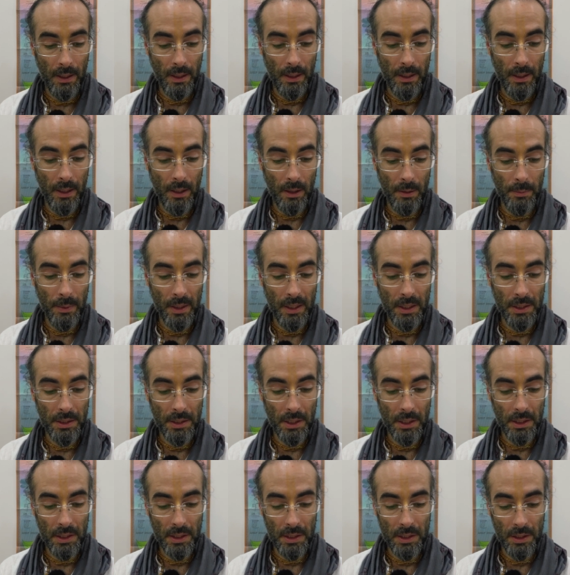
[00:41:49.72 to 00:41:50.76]
There are many
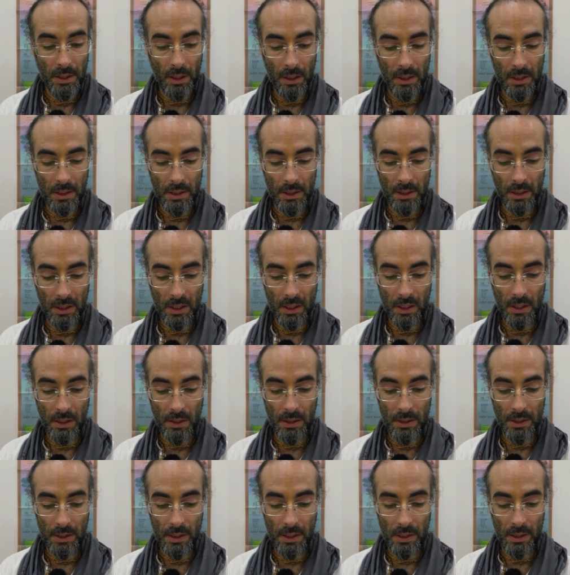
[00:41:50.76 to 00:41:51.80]
such astonishing
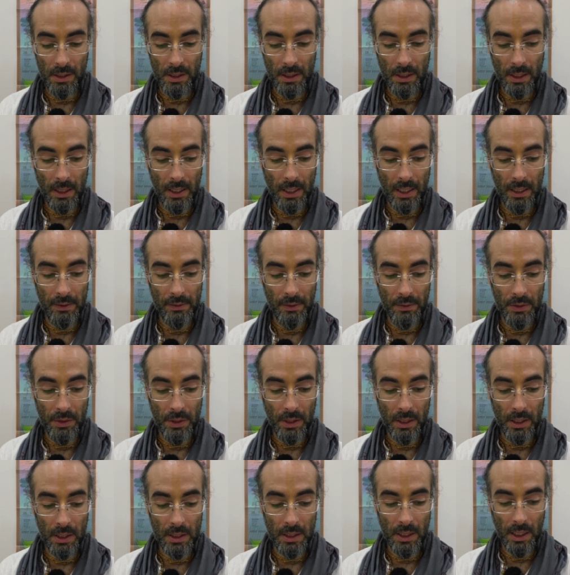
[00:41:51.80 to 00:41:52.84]
occurrences in the life of
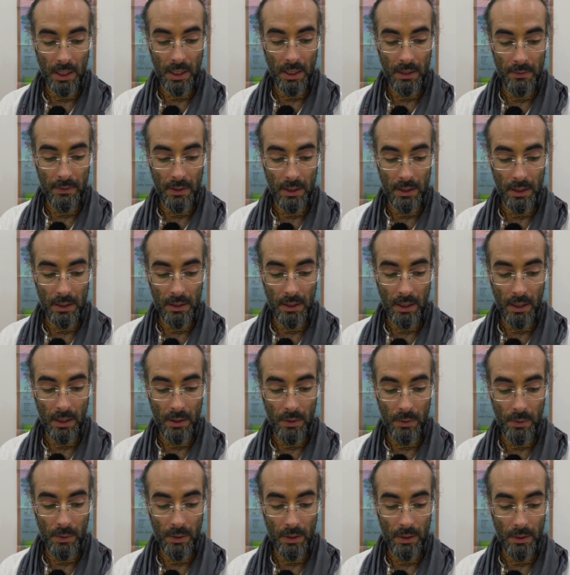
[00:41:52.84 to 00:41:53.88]
Srila Chakravarti
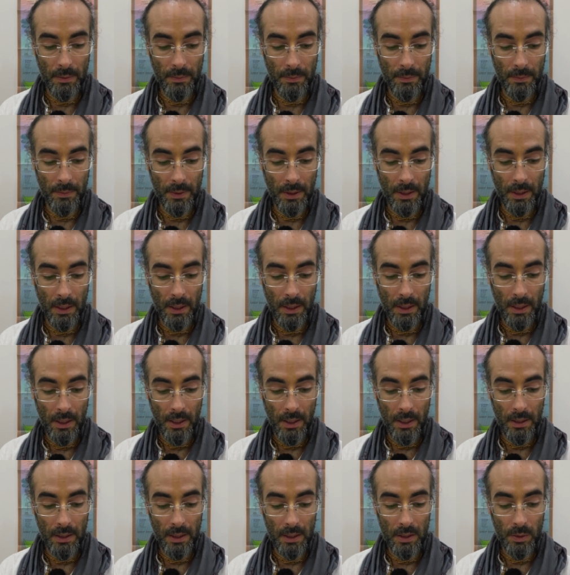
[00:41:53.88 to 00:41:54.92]
Thakur.
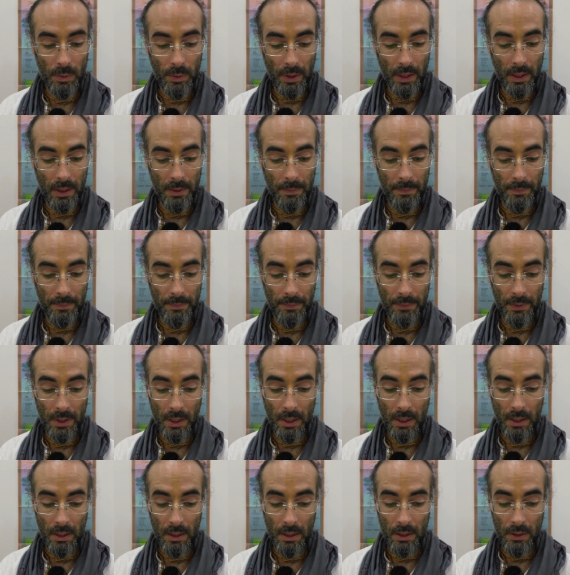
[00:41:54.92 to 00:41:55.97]
In this way,
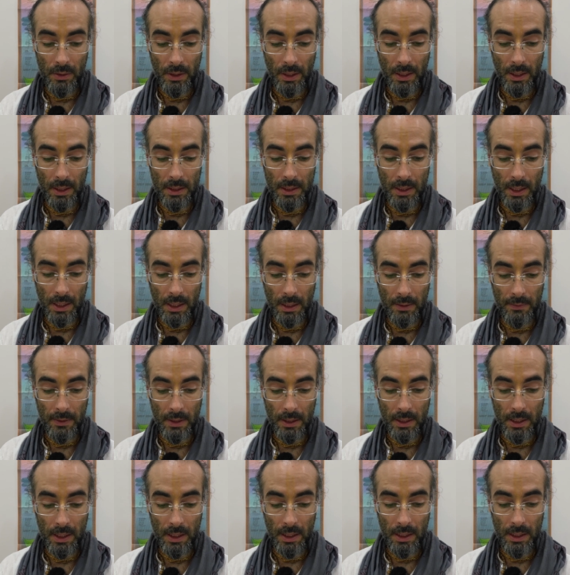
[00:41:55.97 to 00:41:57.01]
Srila
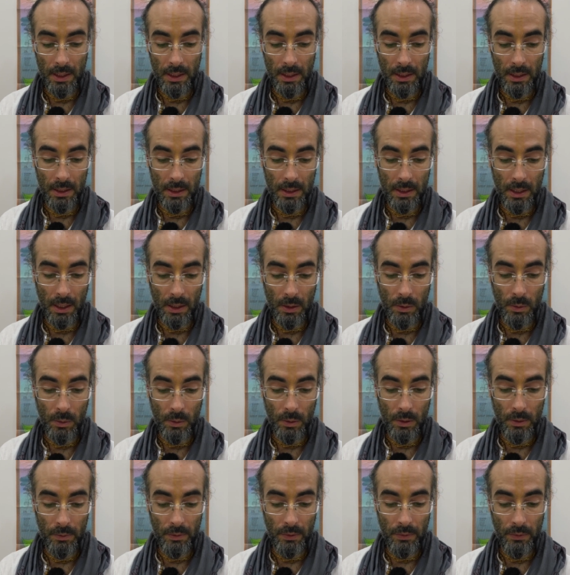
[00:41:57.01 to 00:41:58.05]
Chakravarti
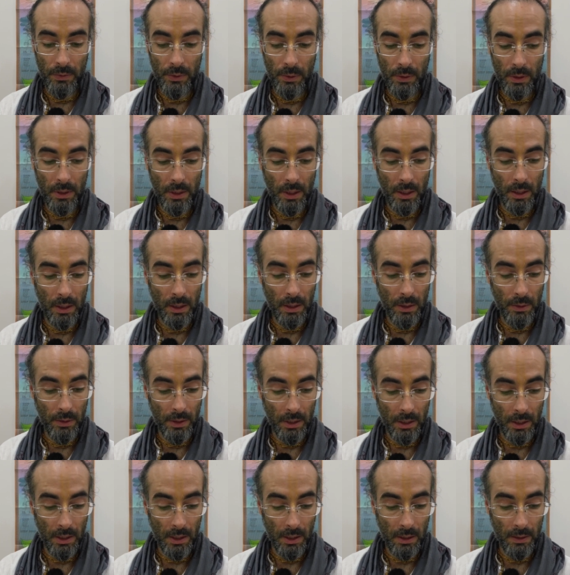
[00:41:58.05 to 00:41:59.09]
Thakur refuted the
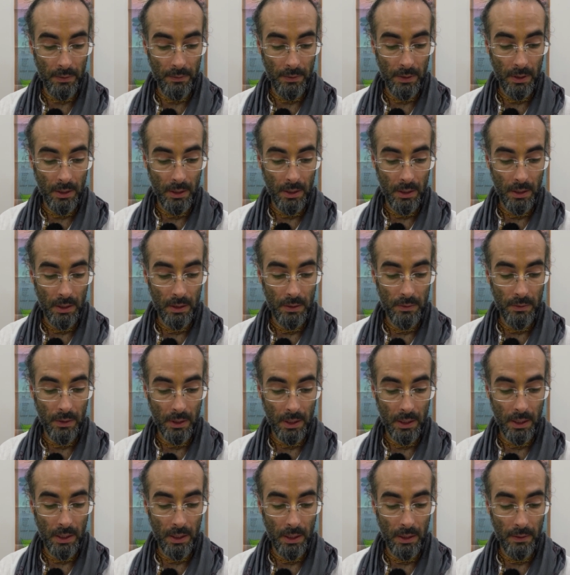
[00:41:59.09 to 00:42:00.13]
theory of
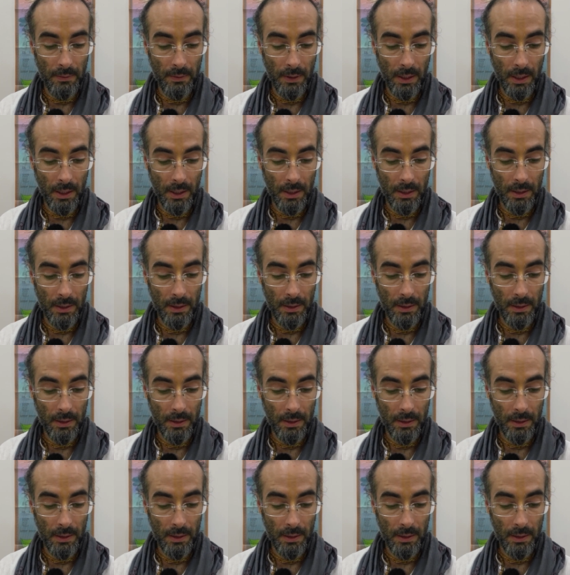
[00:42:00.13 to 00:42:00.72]
Swakiyavat